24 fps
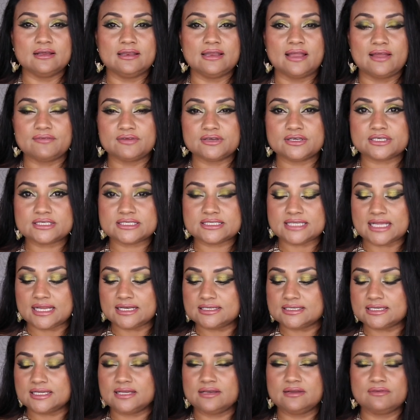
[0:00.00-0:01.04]
lavender
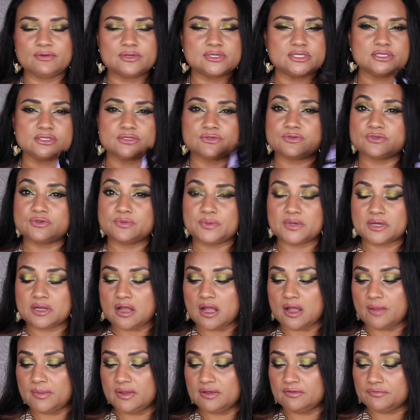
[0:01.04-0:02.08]
scented which is super
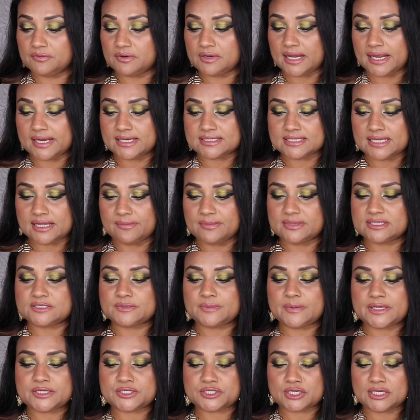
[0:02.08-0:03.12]
calming for nighttime
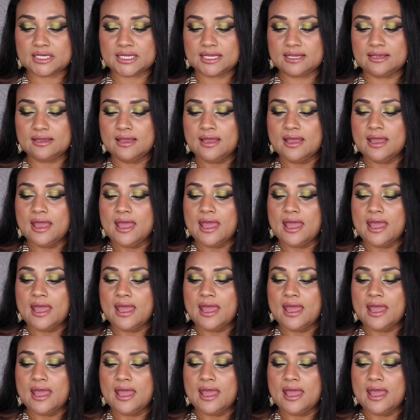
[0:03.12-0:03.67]
especially